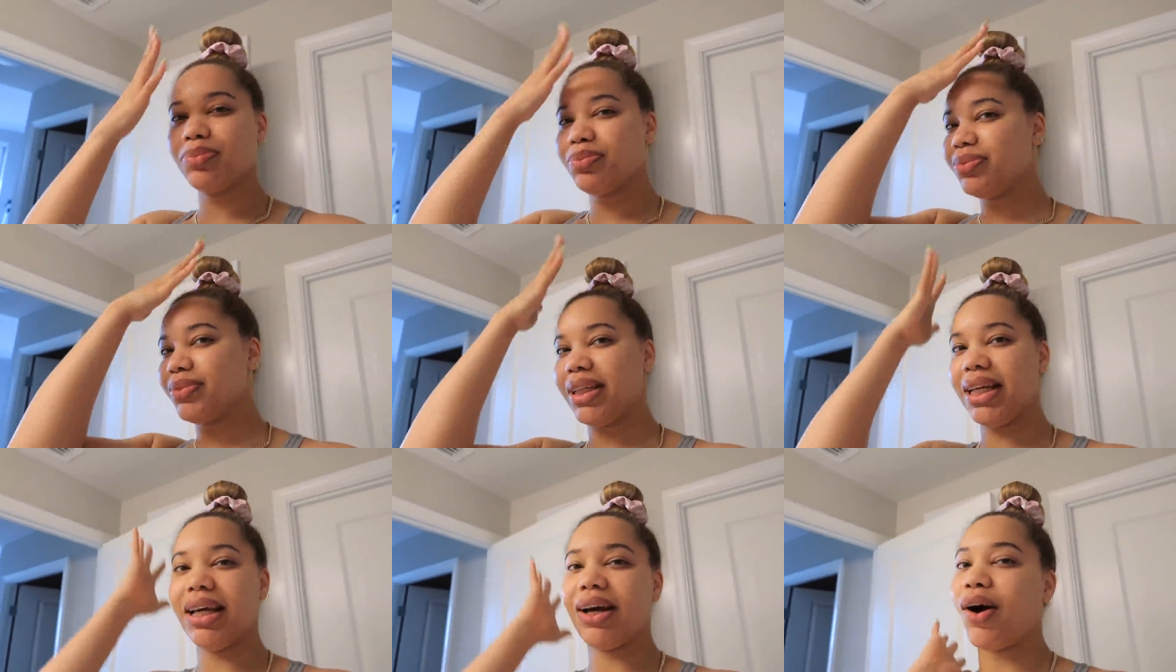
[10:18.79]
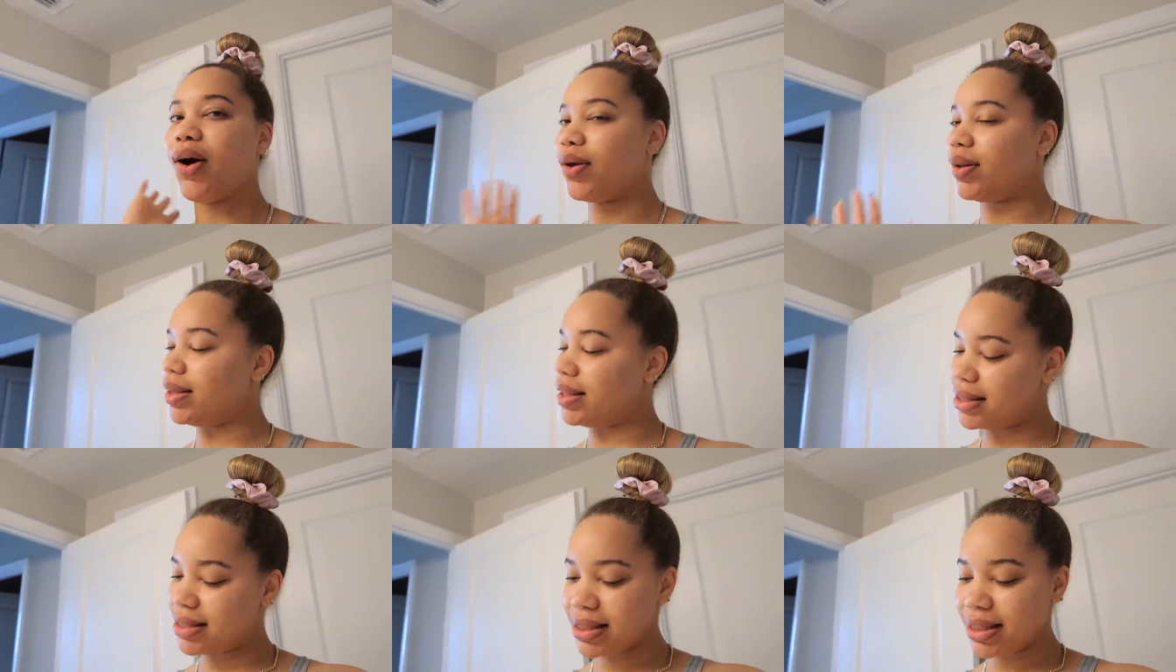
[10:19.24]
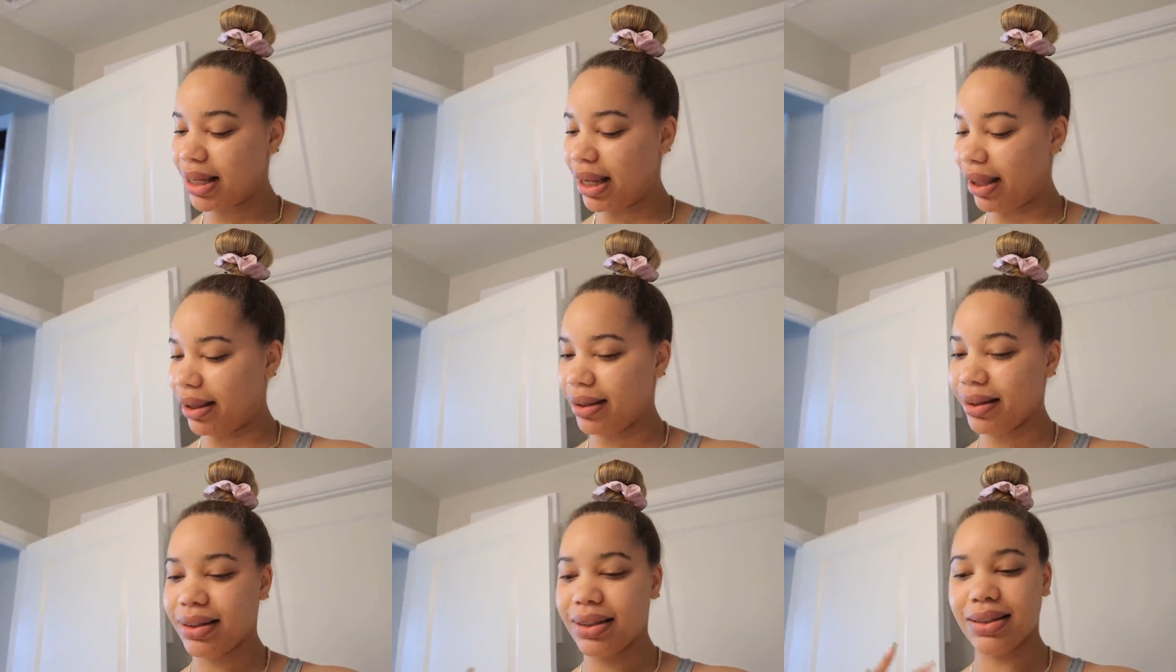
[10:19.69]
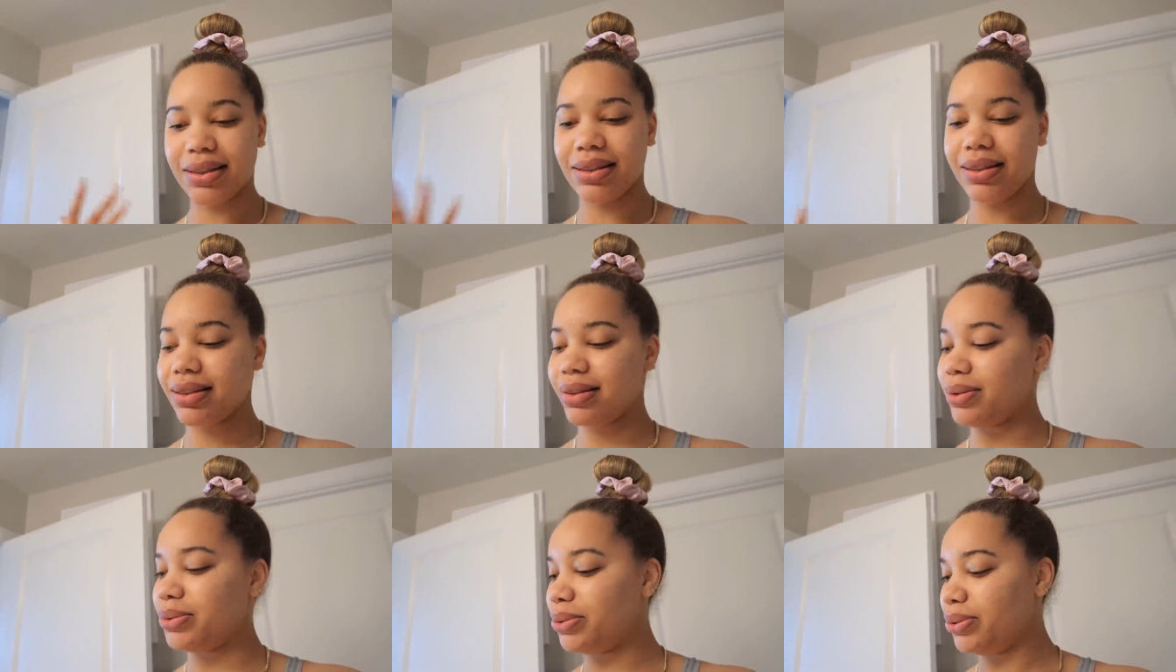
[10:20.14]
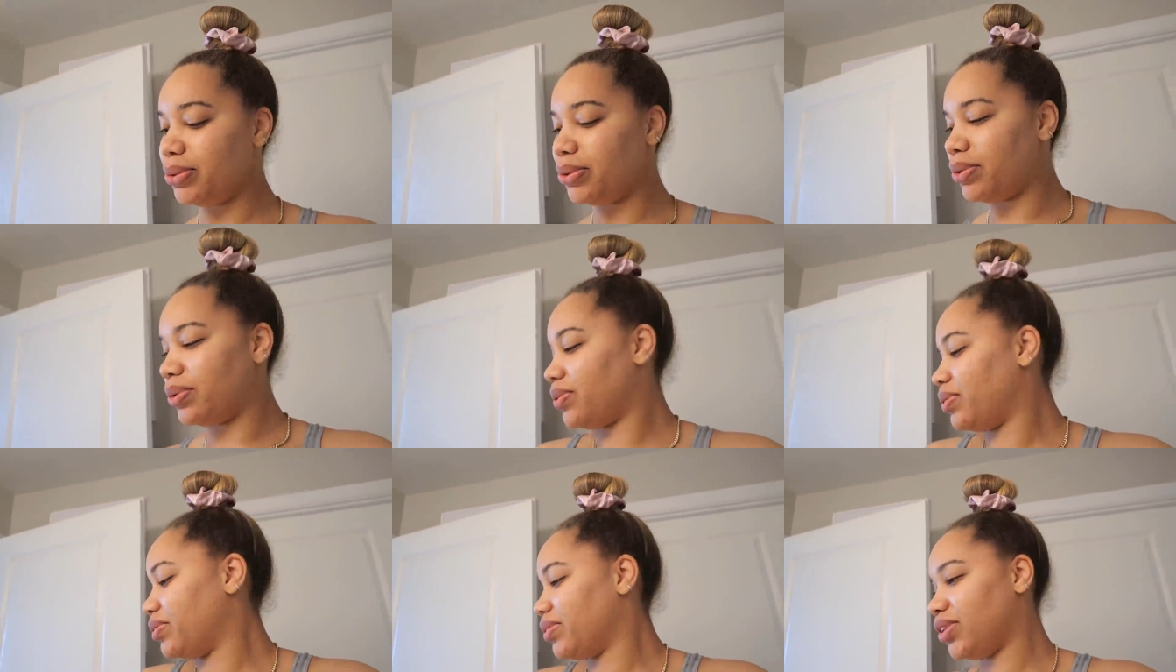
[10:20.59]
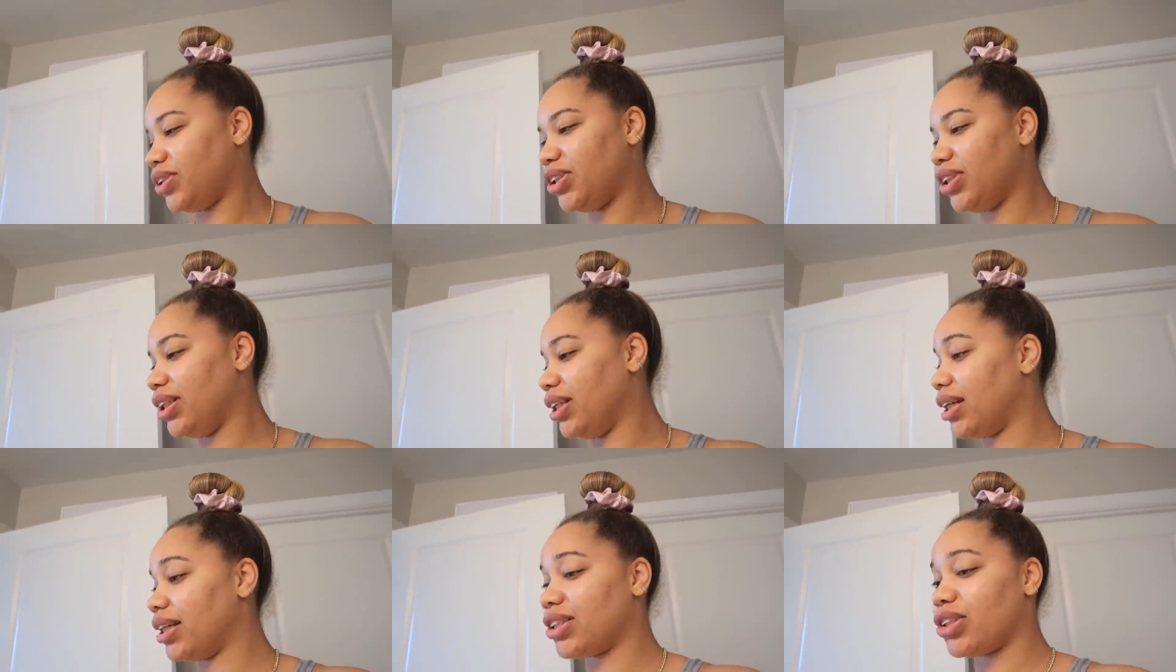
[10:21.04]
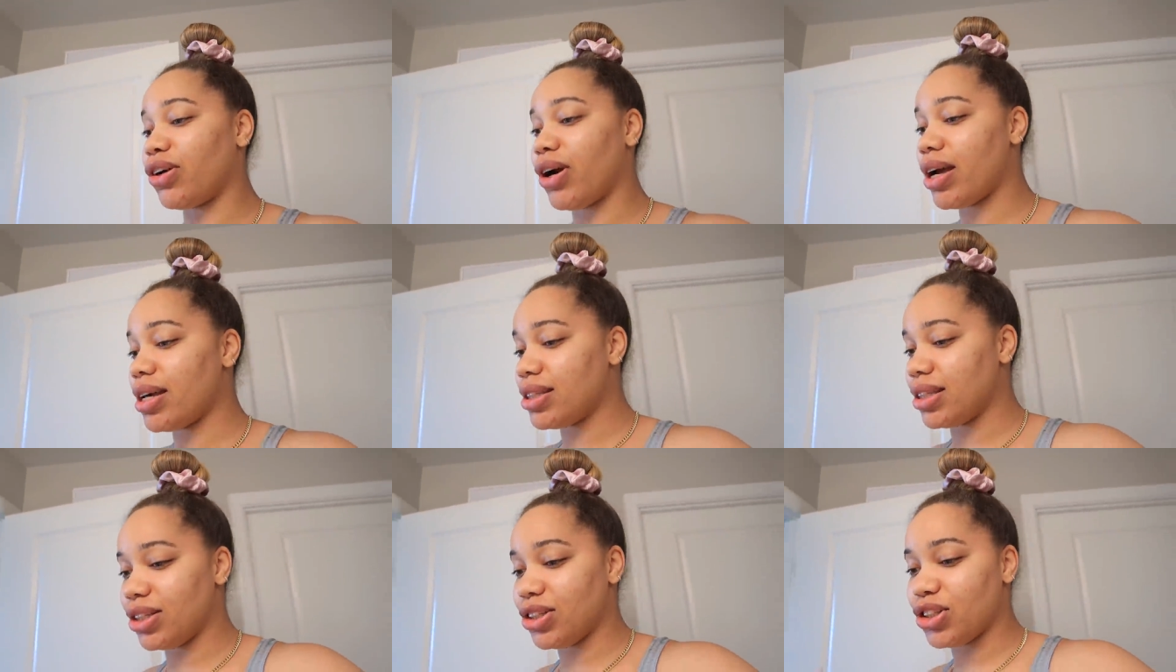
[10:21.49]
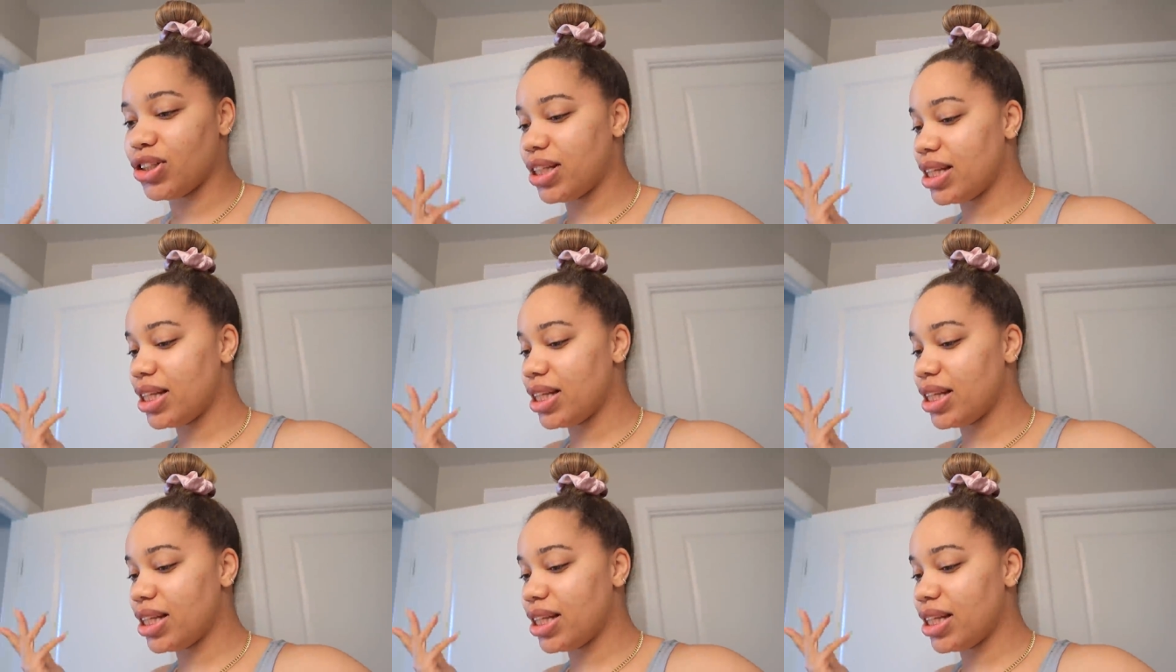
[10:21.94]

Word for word: get all this together because, ooh, she looks crazy.